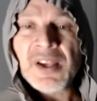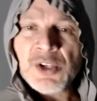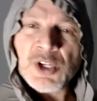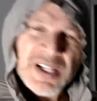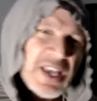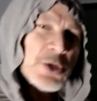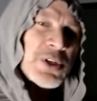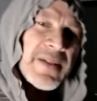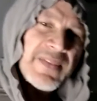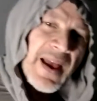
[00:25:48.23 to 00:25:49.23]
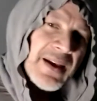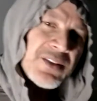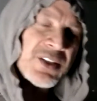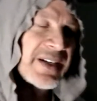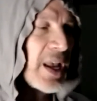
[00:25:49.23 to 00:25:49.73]
You're going to get good at that.
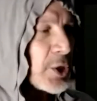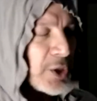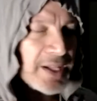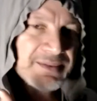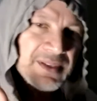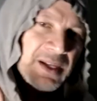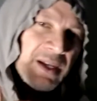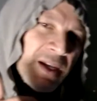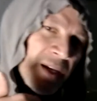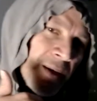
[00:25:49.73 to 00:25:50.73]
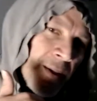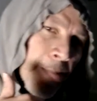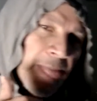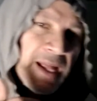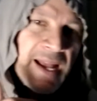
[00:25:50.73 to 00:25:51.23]
You're going to get good
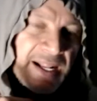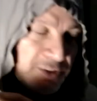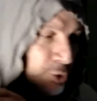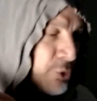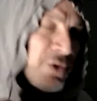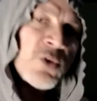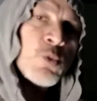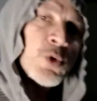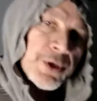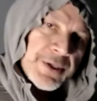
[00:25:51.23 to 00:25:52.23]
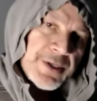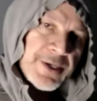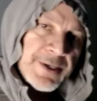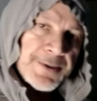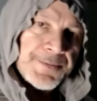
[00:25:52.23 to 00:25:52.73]
at doing the work.
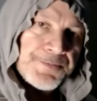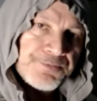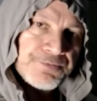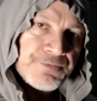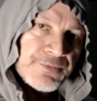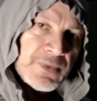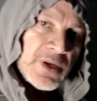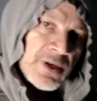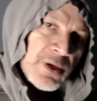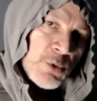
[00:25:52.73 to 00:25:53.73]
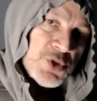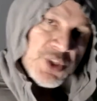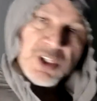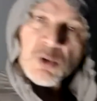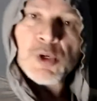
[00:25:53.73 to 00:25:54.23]
What's
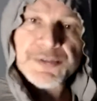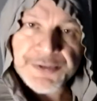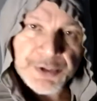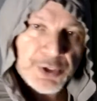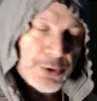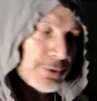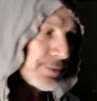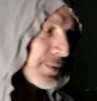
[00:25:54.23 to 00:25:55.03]
going to work for you?